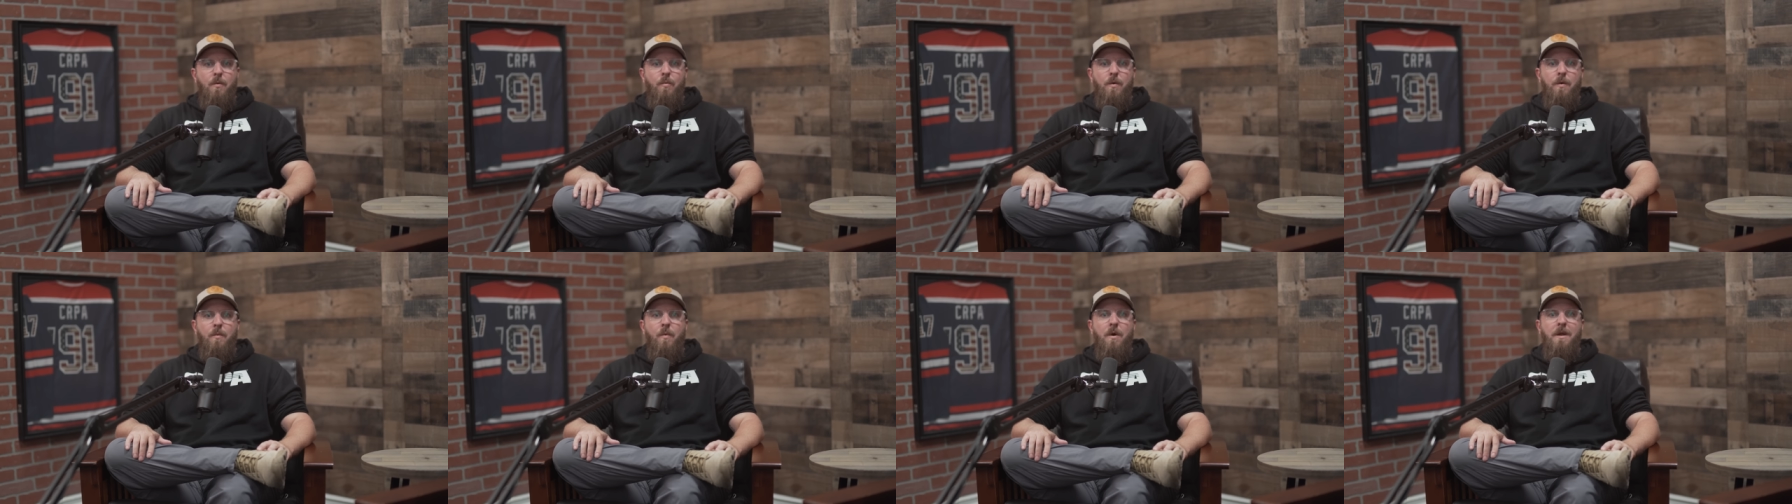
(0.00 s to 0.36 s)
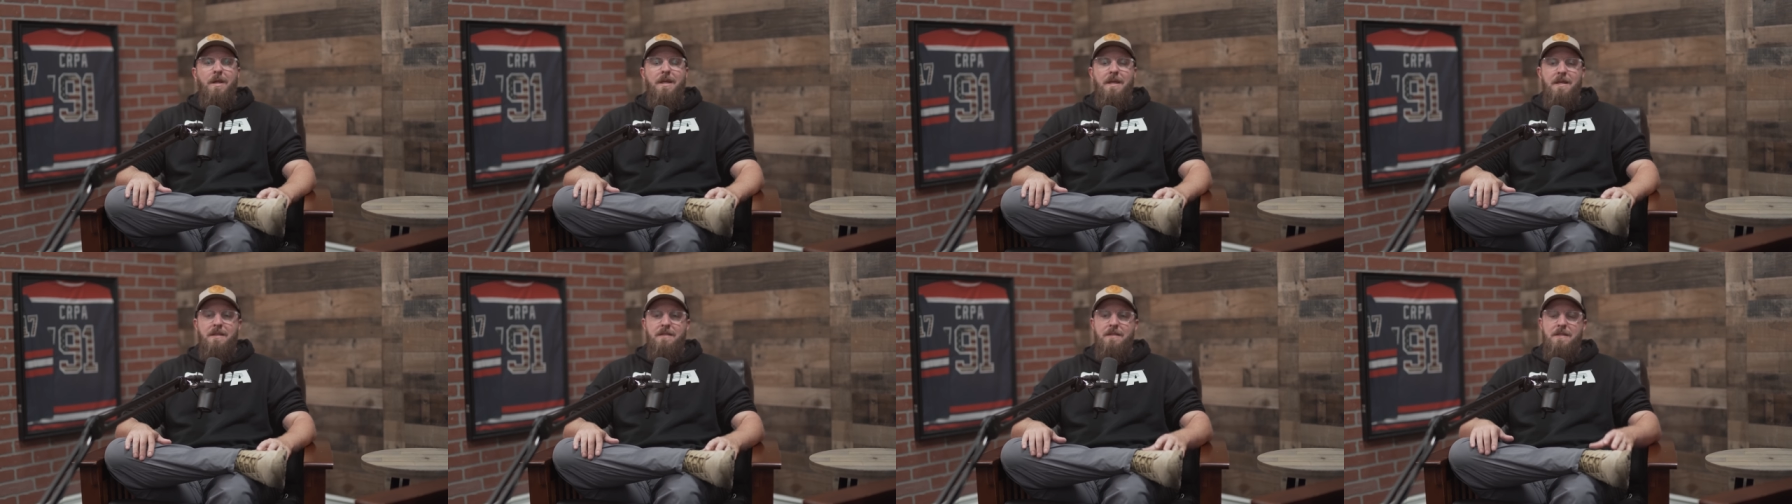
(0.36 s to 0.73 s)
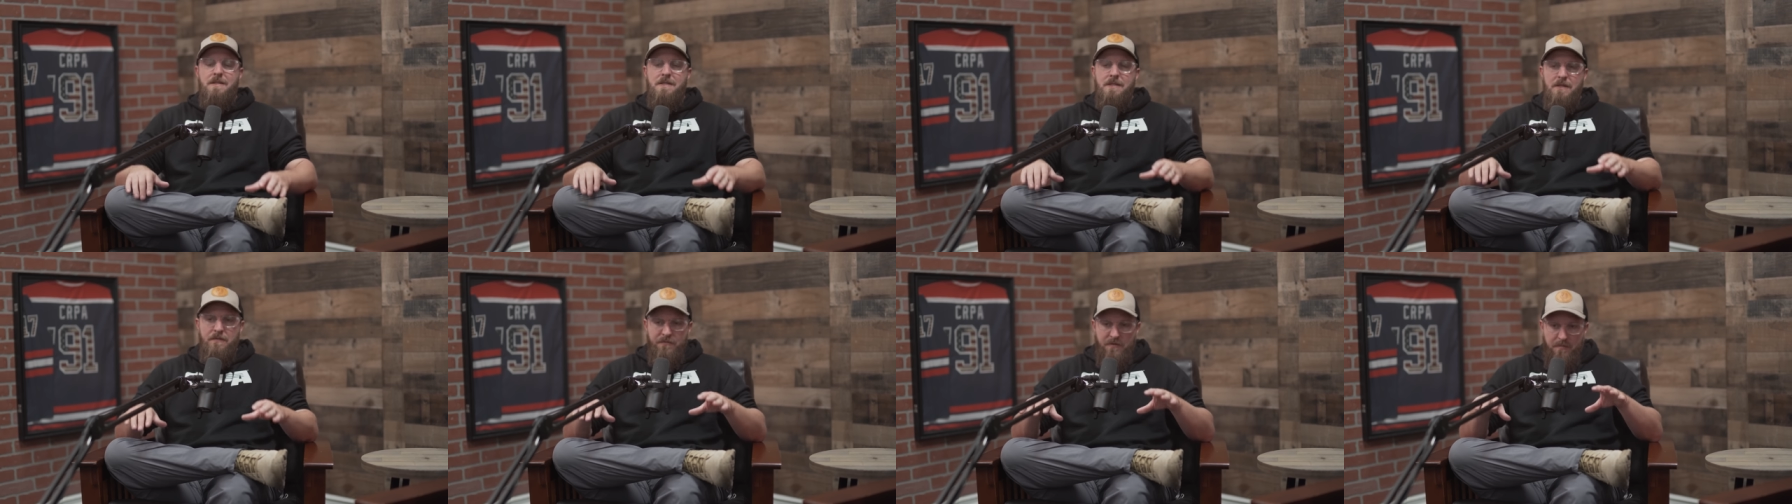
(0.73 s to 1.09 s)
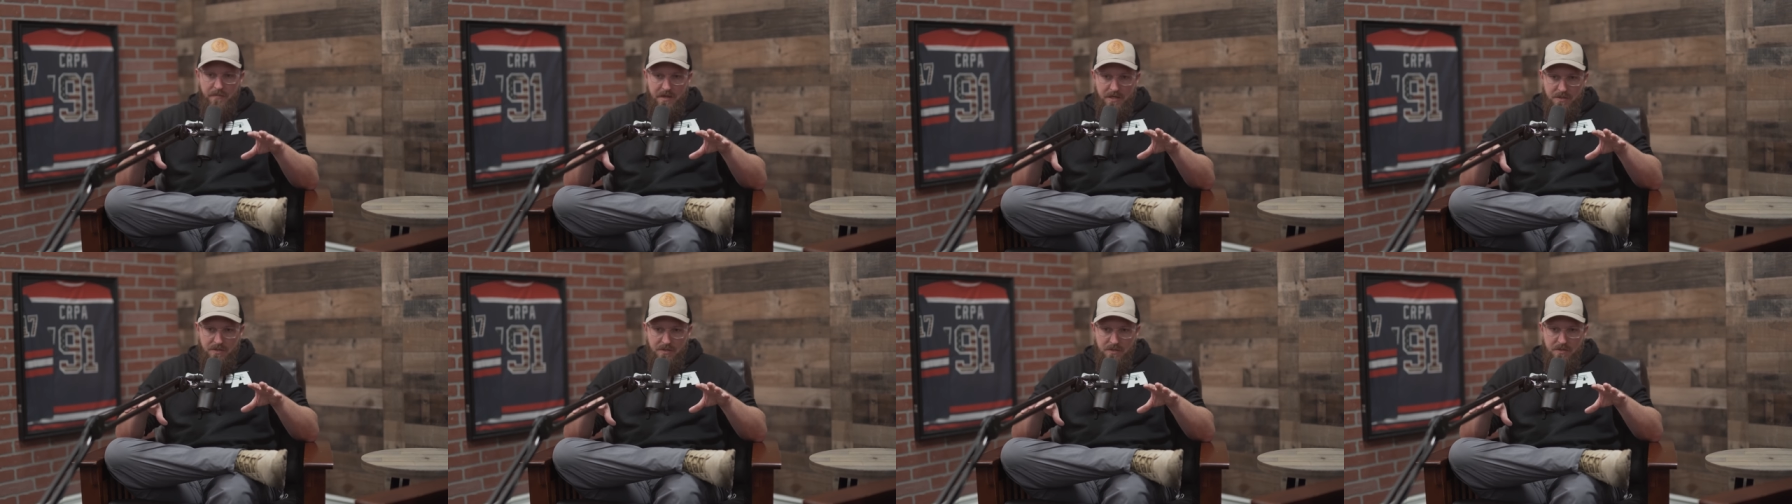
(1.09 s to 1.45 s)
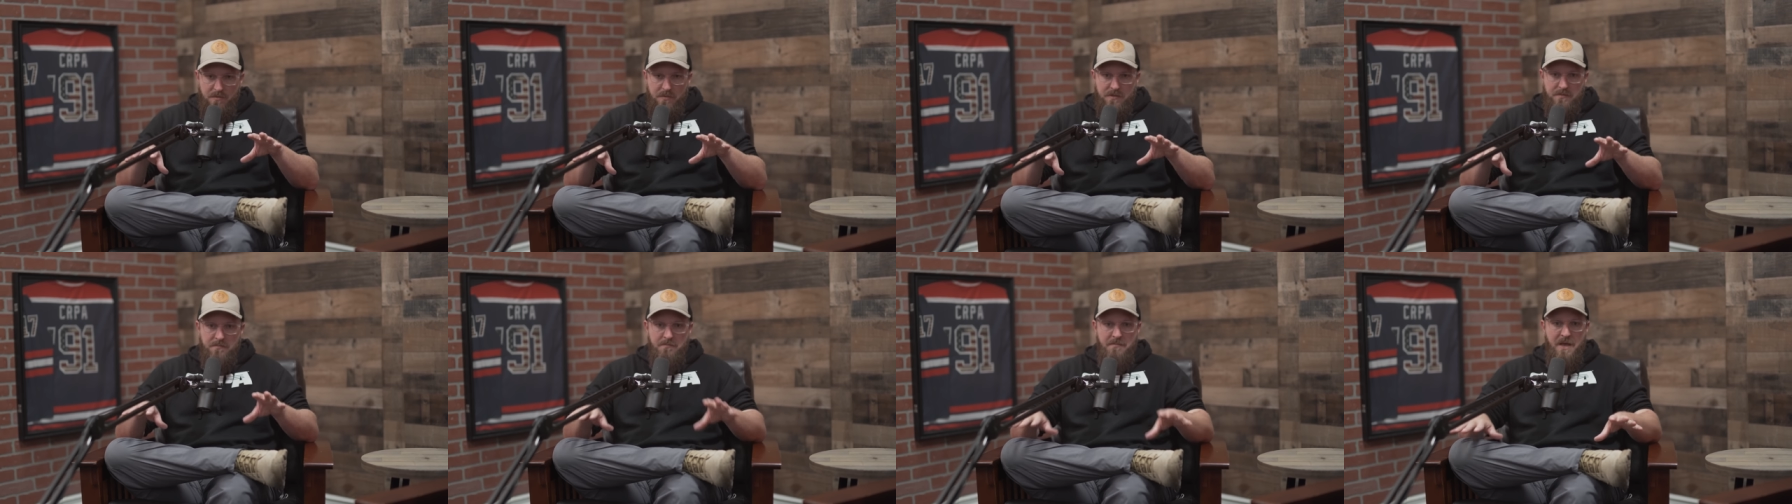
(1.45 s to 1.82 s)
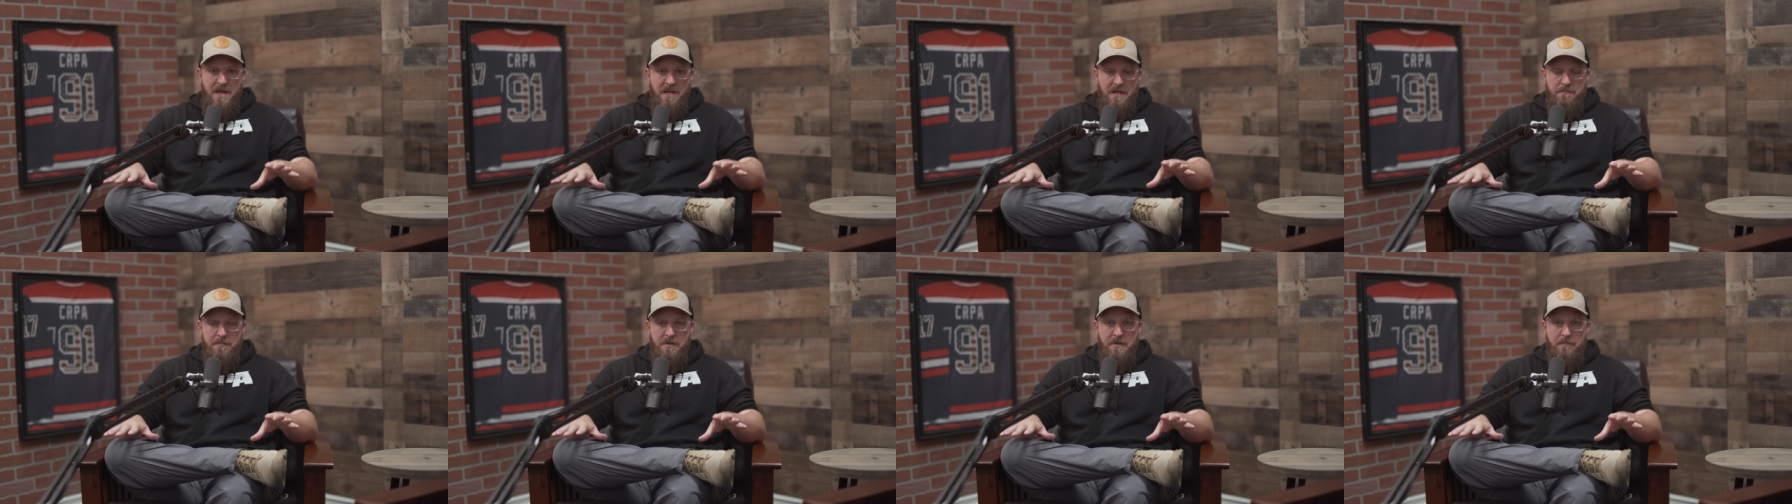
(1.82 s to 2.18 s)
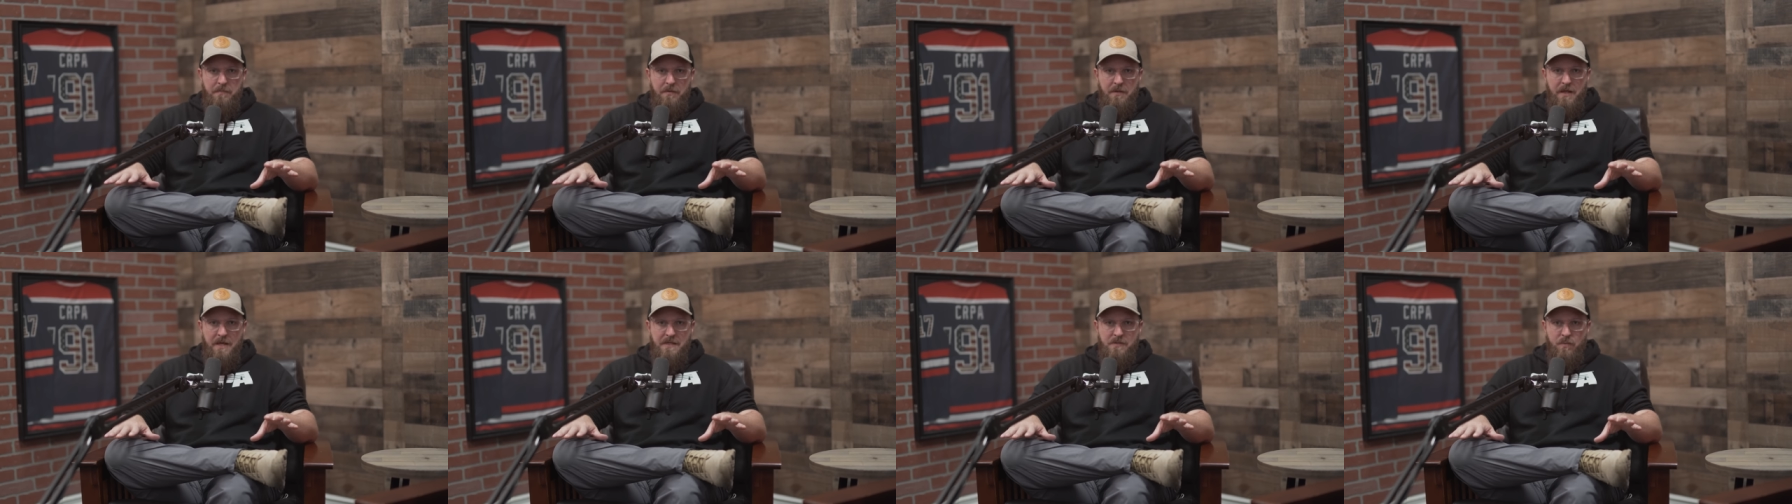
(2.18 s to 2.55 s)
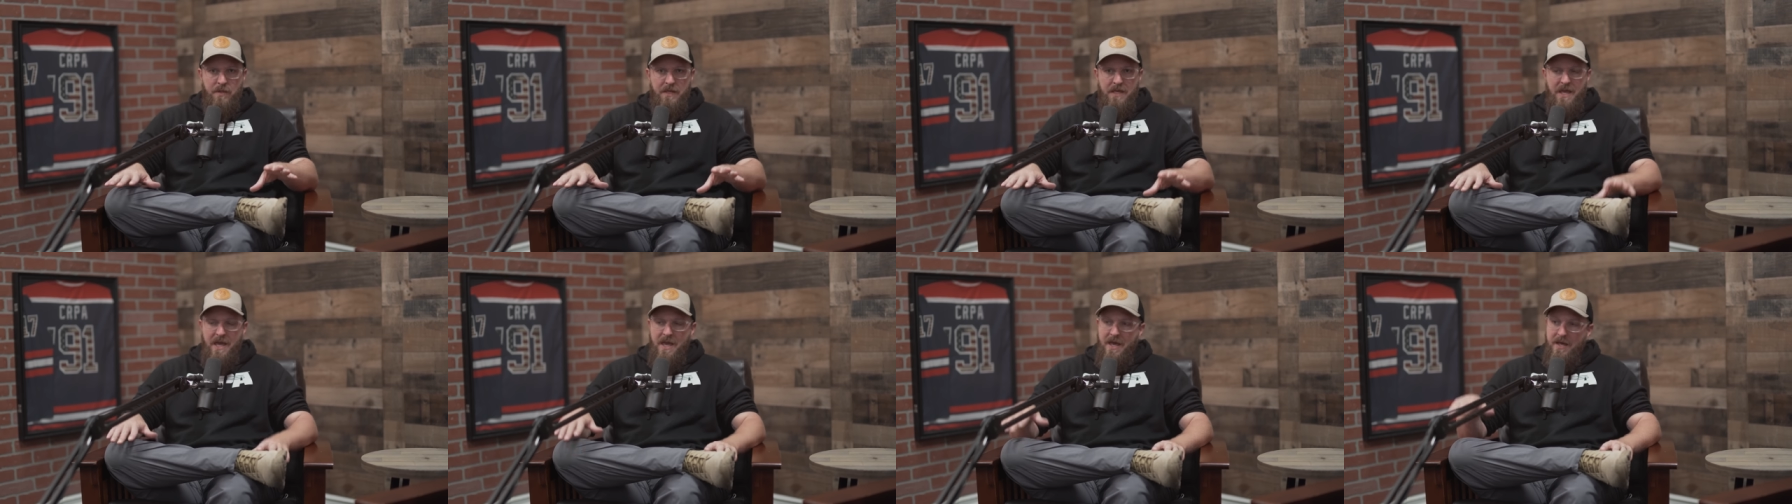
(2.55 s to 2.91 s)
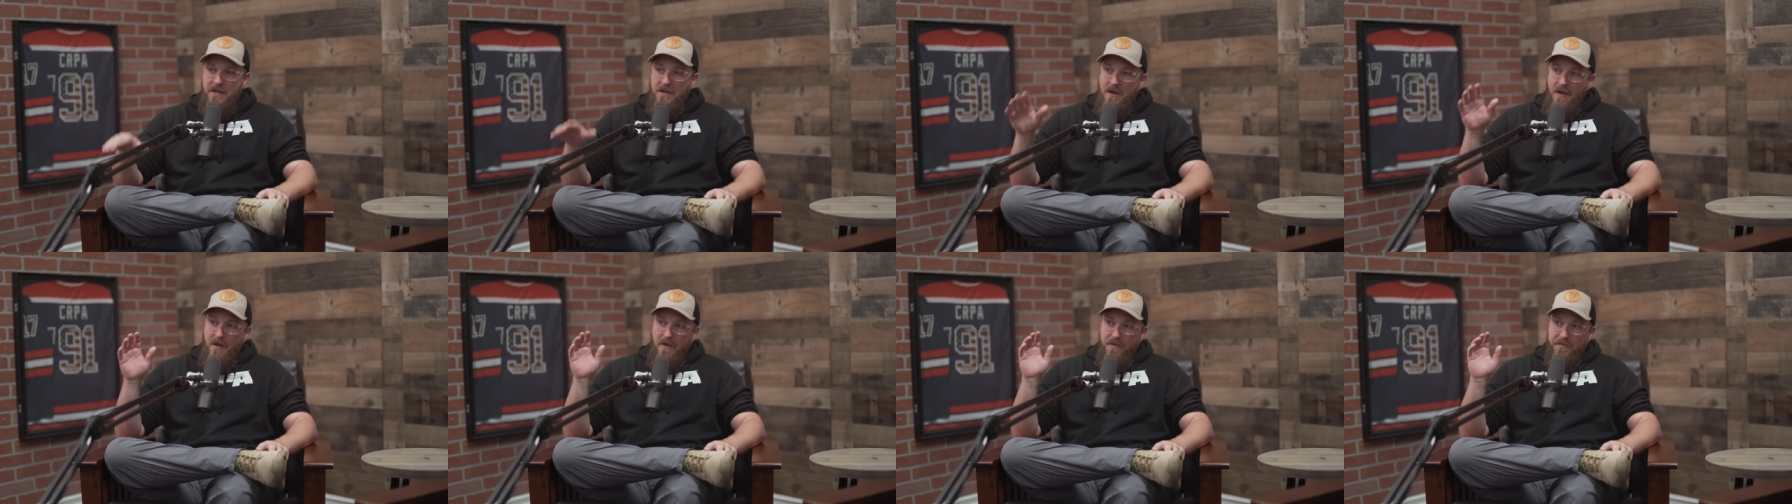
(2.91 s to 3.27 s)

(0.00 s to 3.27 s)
we want to get this information to as many people as we can